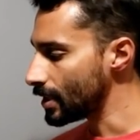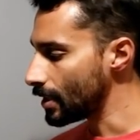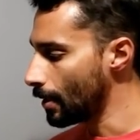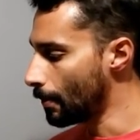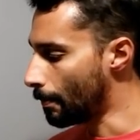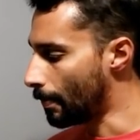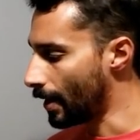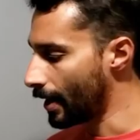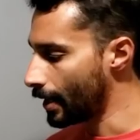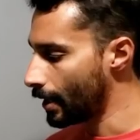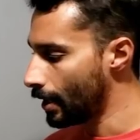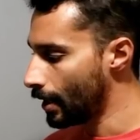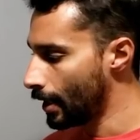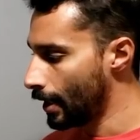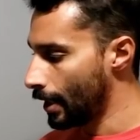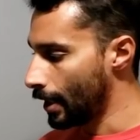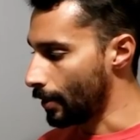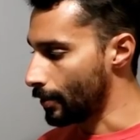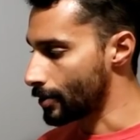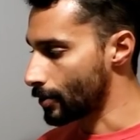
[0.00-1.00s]
but
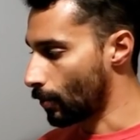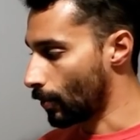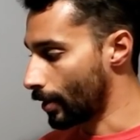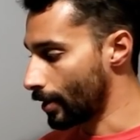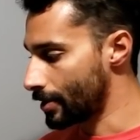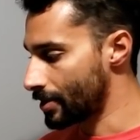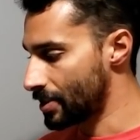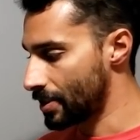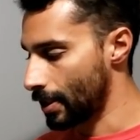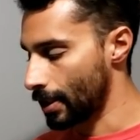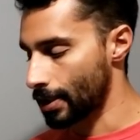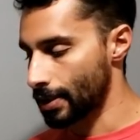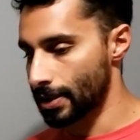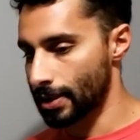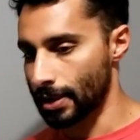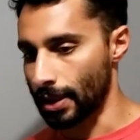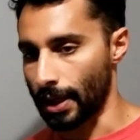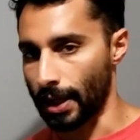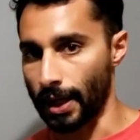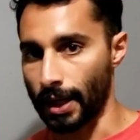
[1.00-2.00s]
it was a one to
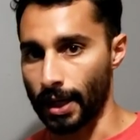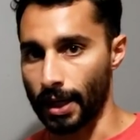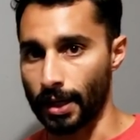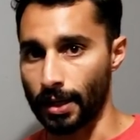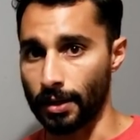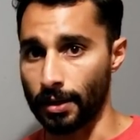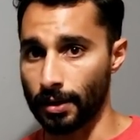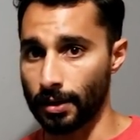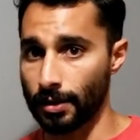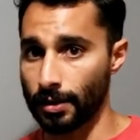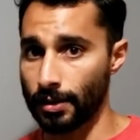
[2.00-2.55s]
six, and